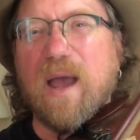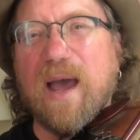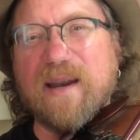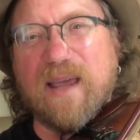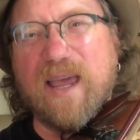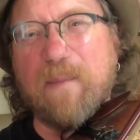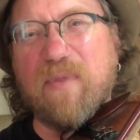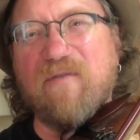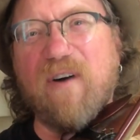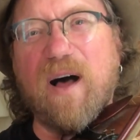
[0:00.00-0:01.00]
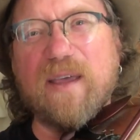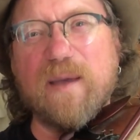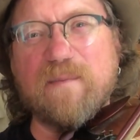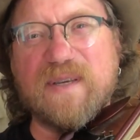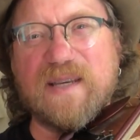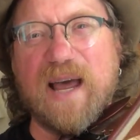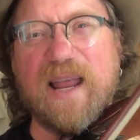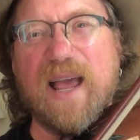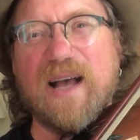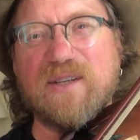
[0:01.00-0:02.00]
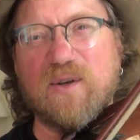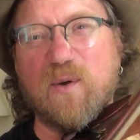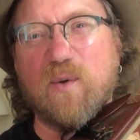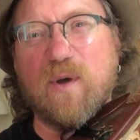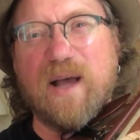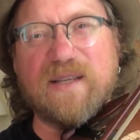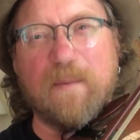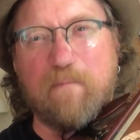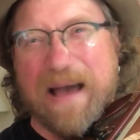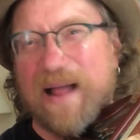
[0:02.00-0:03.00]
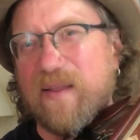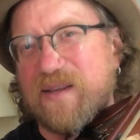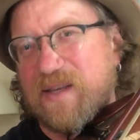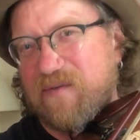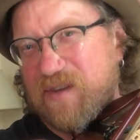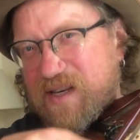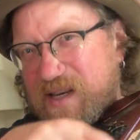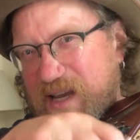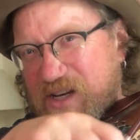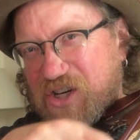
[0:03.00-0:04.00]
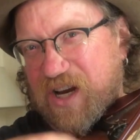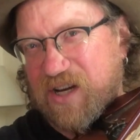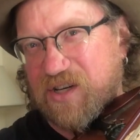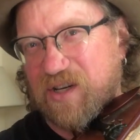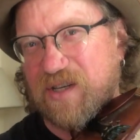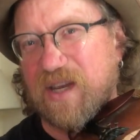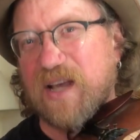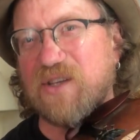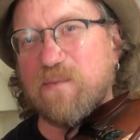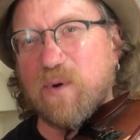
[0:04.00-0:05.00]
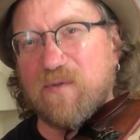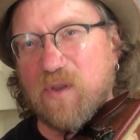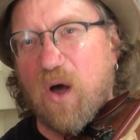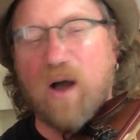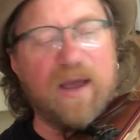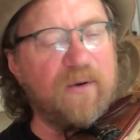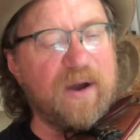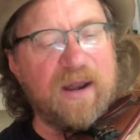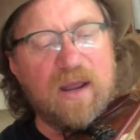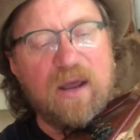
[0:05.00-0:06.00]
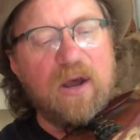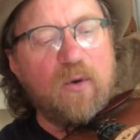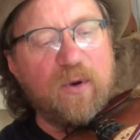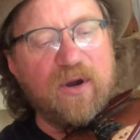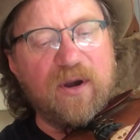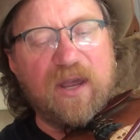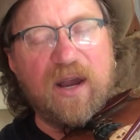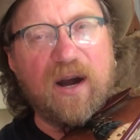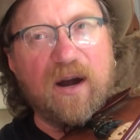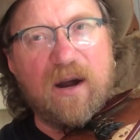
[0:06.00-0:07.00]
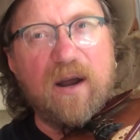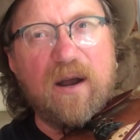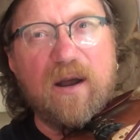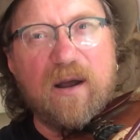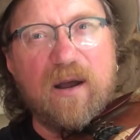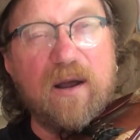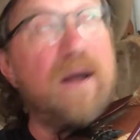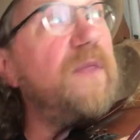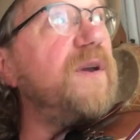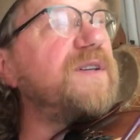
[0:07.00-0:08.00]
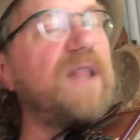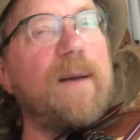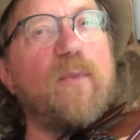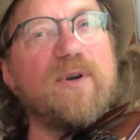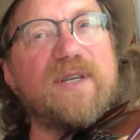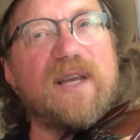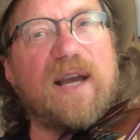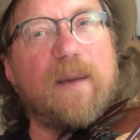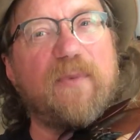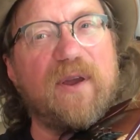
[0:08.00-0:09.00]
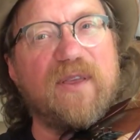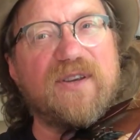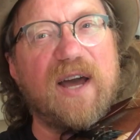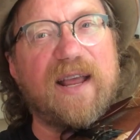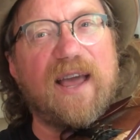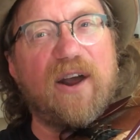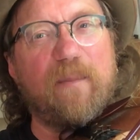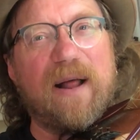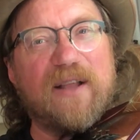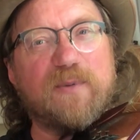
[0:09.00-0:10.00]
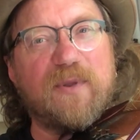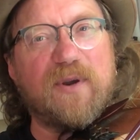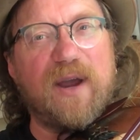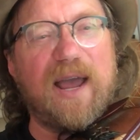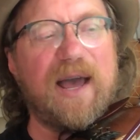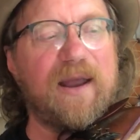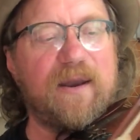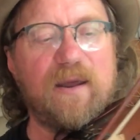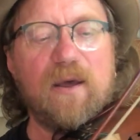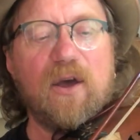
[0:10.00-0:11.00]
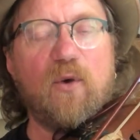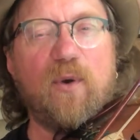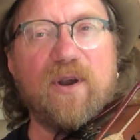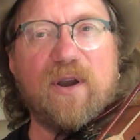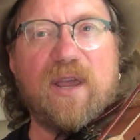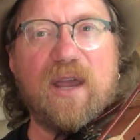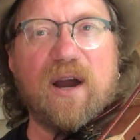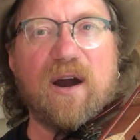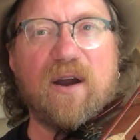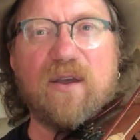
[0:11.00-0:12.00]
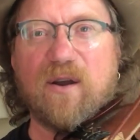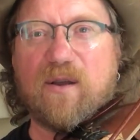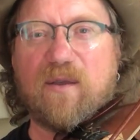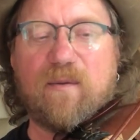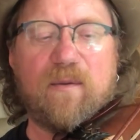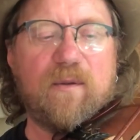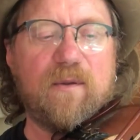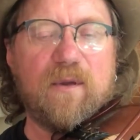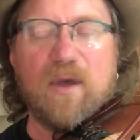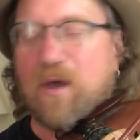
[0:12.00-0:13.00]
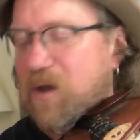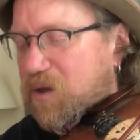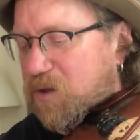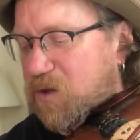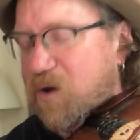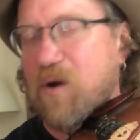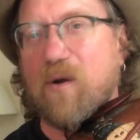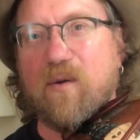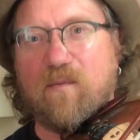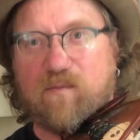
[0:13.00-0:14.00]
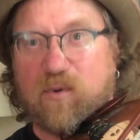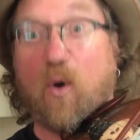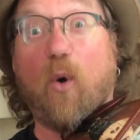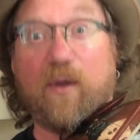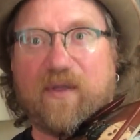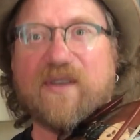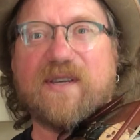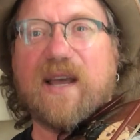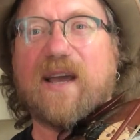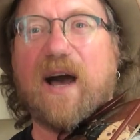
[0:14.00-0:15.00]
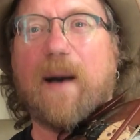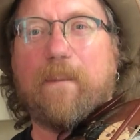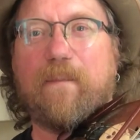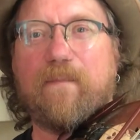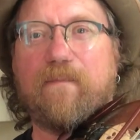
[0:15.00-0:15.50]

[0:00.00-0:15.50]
And to keep the volume steady as the balance of the stick changes as you move along it, right? When you're here, there's a lot more stick up there that you got to counterbalance with your hand. When you're here, you're holding the stick up.